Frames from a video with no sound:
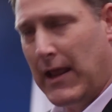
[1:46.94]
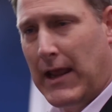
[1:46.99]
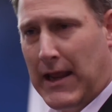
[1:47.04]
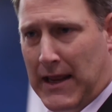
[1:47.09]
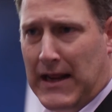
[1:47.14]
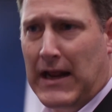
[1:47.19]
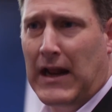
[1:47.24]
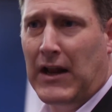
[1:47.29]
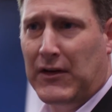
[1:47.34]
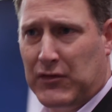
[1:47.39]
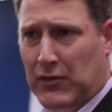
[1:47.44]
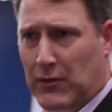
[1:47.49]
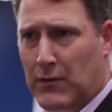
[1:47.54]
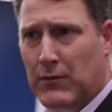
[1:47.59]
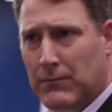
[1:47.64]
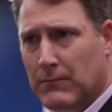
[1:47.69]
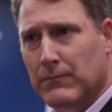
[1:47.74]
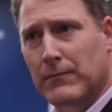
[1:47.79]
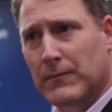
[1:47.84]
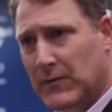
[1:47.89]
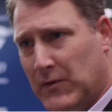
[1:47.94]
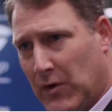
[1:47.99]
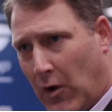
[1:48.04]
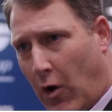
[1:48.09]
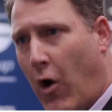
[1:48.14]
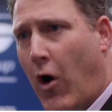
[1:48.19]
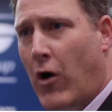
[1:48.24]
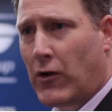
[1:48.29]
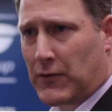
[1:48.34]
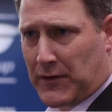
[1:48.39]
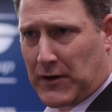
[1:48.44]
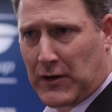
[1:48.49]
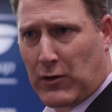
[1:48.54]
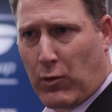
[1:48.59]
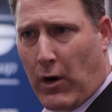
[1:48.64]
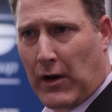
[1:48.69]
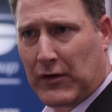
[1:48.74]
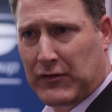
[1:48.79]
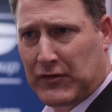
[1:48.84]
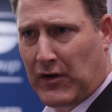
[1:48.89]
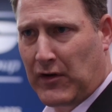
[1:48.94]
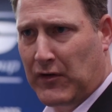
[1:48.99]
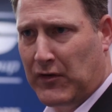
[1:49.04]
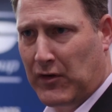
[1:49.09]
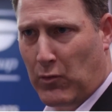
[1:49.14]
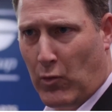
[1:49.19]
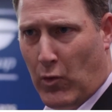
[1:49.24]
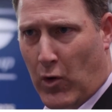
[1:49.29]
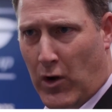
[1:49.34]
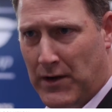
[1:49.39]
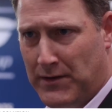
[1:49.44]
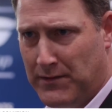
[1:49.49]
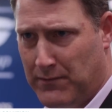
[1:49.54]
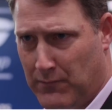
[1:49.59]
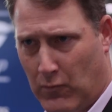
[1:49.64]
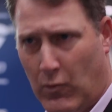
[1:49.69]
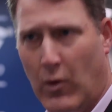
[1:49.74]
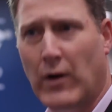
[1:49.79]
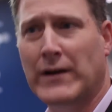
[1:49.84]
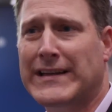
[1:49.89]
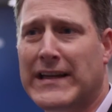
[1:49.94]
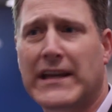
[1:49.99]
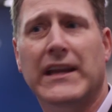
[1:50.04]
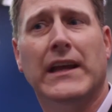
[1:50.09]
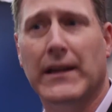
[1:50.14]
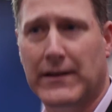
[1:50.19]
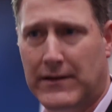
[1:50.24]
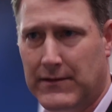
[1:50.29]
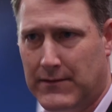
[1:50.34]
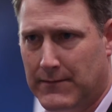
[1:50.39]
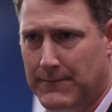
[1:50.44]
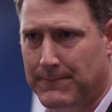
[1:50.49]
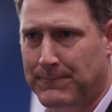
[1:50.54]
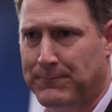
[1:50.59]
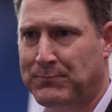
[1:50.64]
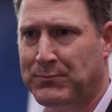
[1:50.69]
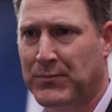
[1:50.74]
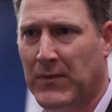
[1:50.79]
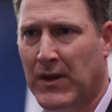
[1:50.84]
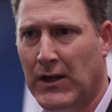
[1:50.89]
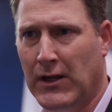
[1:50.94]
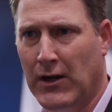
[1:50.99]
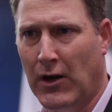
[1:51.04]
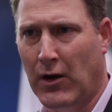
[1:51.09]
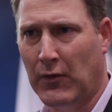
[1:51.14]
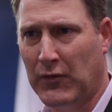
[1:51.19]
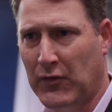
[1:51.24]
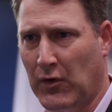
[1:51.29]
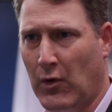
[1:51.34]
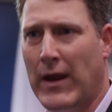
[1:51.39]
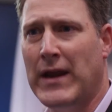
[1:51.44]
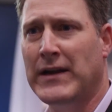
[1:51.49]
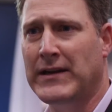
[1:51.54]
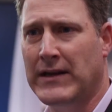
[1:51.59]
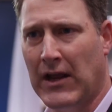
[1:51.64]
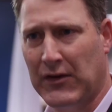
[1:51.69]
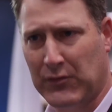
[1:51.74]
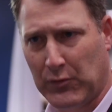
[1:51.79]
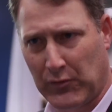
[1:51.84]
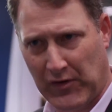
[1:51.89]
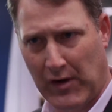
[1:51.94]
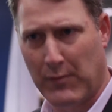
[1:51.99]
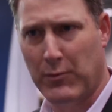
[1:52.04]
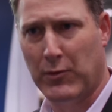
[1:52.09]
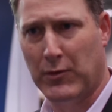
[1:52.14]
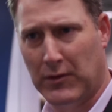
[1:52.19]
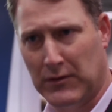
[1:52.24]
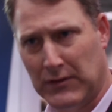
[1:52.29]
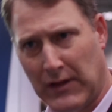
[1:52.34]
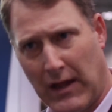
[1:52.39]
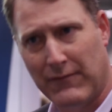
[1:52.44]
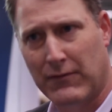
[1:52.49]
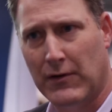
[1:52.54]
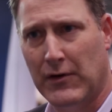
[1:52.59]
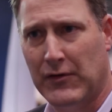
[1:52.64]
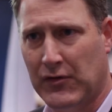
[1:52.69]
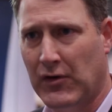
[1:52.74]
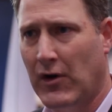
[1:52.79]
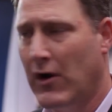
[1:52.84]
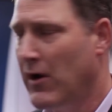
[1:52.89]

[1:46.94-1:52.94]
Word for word: an answer to all their questions in one, one kit. You know, so A D S was able to leverage